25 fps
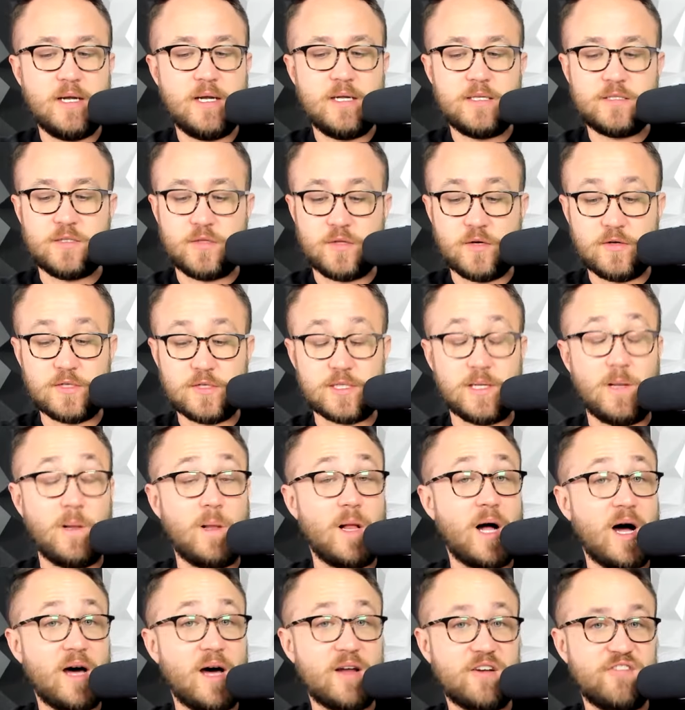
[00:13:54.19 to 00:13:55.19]
So there is a
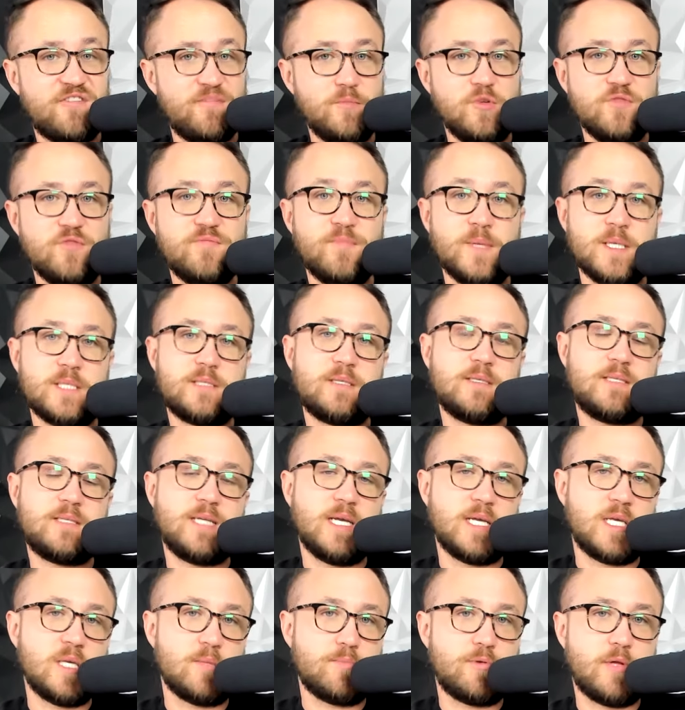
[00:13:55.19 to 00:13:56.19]
lot of movement
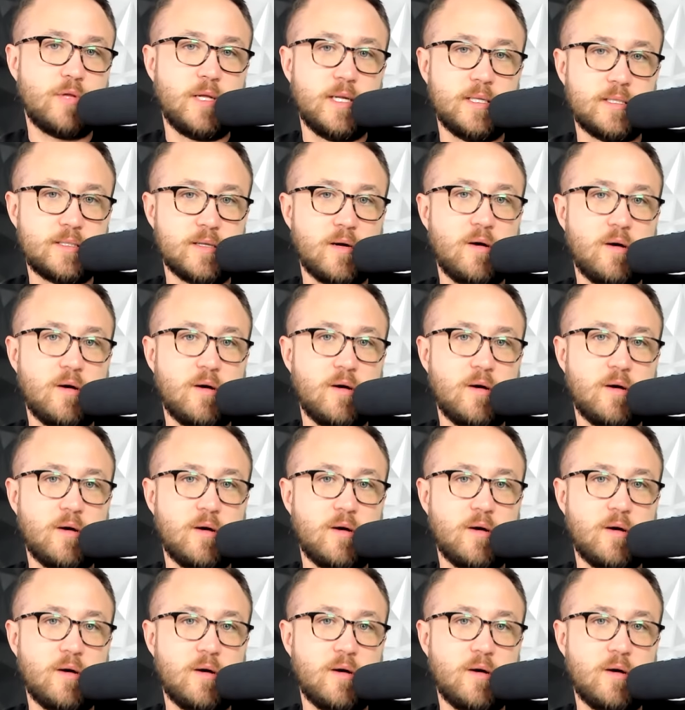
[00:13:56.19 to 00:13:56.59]
taking place